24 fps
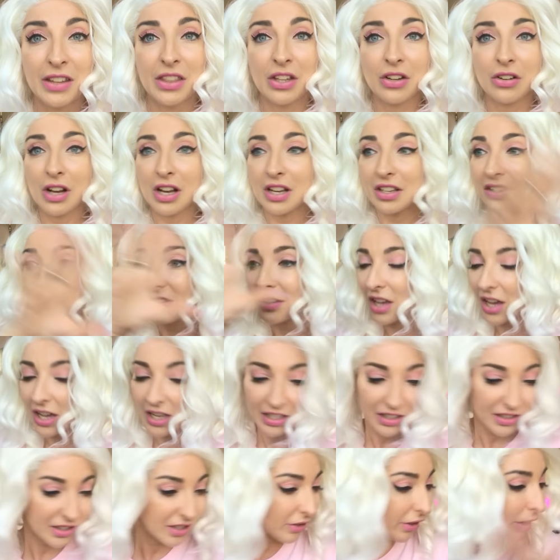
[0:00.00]
There are
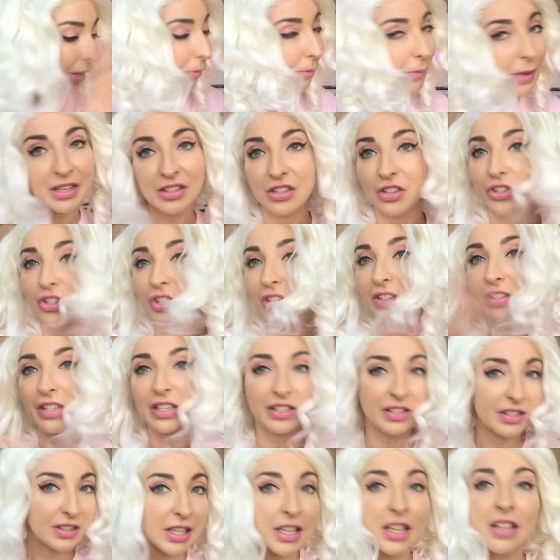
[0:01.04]
signs, there are messages,
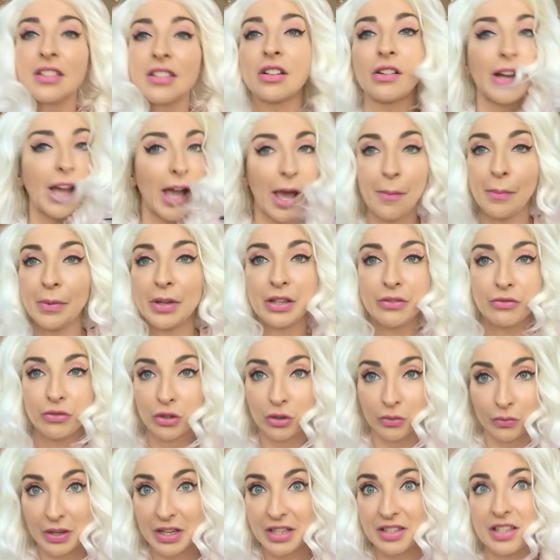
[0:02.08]
these things are happening
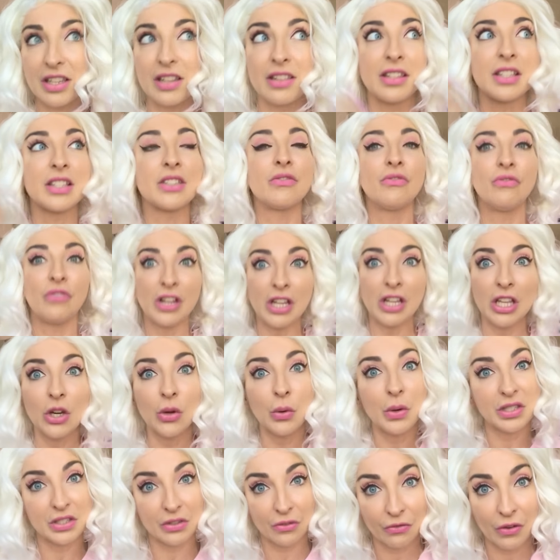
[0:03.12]
for a reason. This
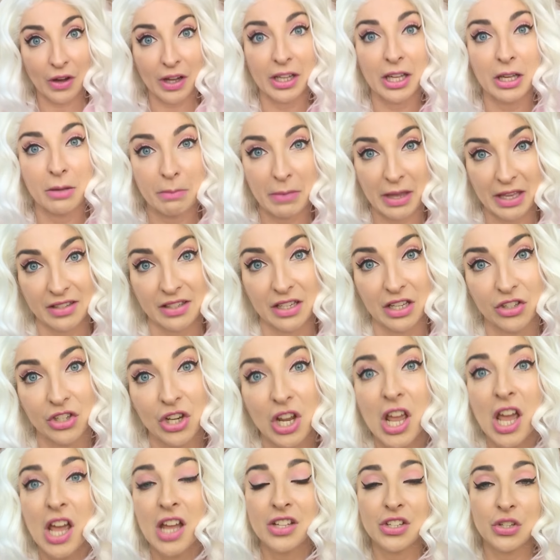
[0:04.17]
video is a fucking message
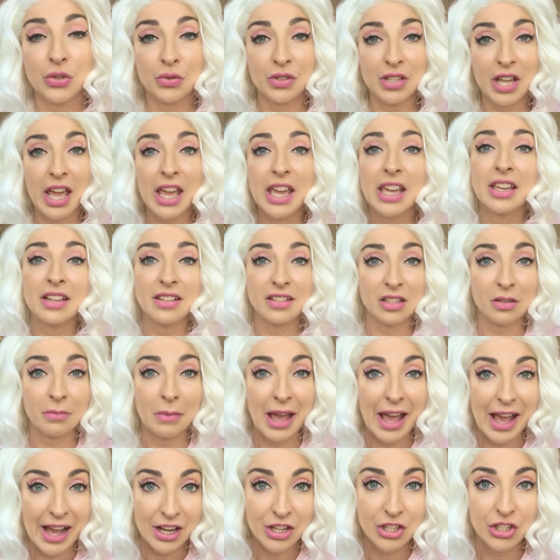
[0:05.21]
to take some
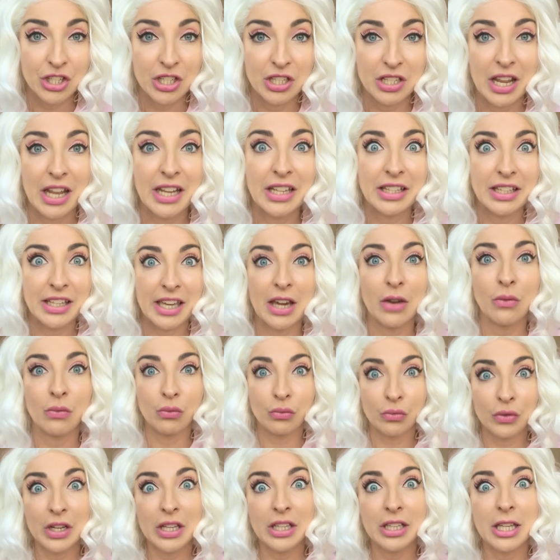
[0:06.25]
action and
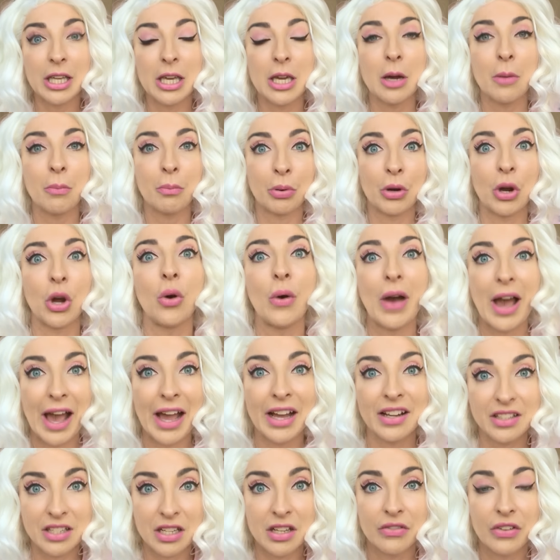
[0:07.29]
get really
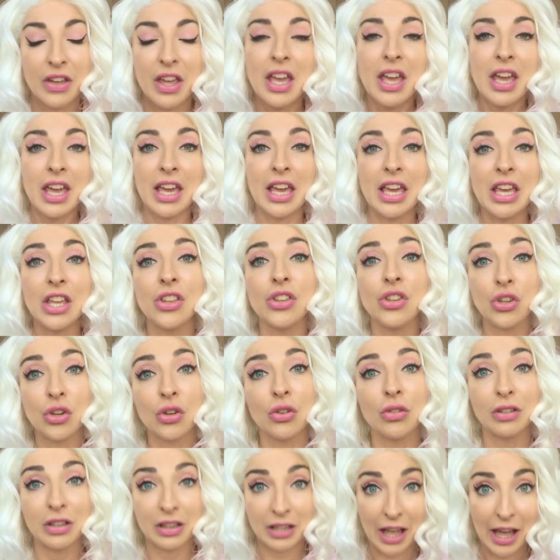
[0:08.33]
proactive in
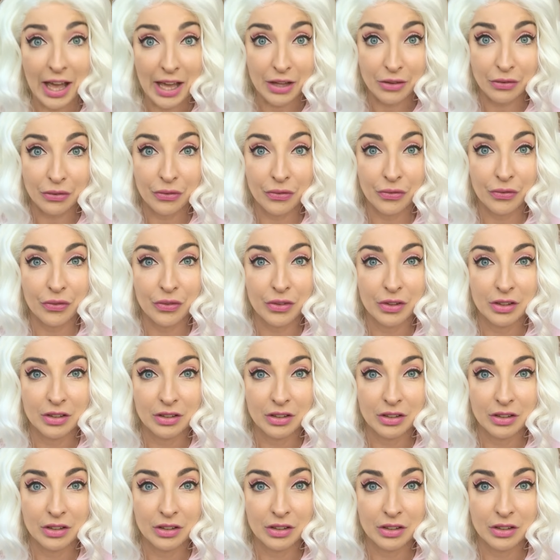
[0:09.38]
your life.